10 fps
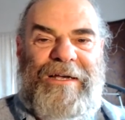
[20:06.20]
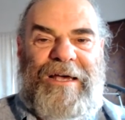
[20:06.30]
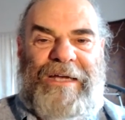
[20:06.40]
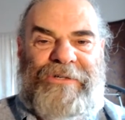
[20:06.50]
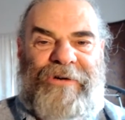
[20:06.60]

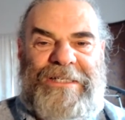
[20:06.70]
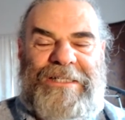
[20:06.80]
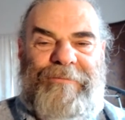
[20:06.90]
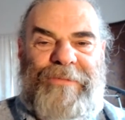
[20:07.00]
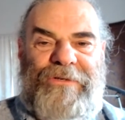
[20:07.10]
I trust
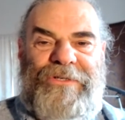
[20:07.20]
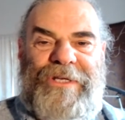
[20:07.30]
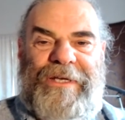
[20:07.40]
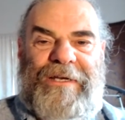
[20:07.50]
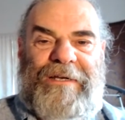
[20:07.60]
the
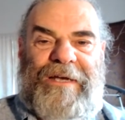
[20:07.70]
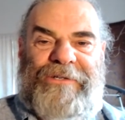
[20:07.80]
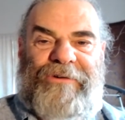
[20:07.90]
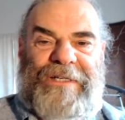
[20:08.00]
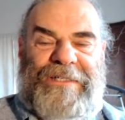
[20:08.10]
music, I
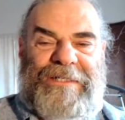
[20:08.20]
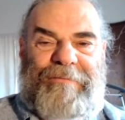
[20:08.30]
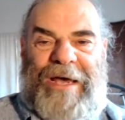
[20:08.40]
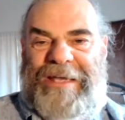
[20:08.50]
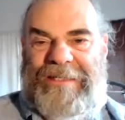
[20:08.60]
trust
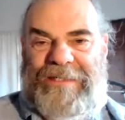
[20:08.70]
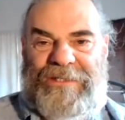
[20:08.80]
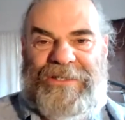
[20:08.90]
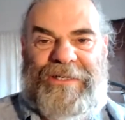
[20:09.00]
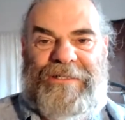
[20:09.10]
my
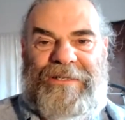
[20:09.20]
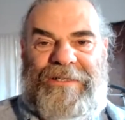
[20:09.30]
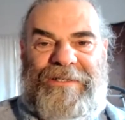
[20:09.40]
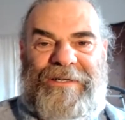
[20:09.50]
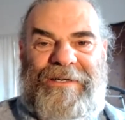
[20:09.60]

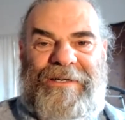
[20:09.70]
assistants,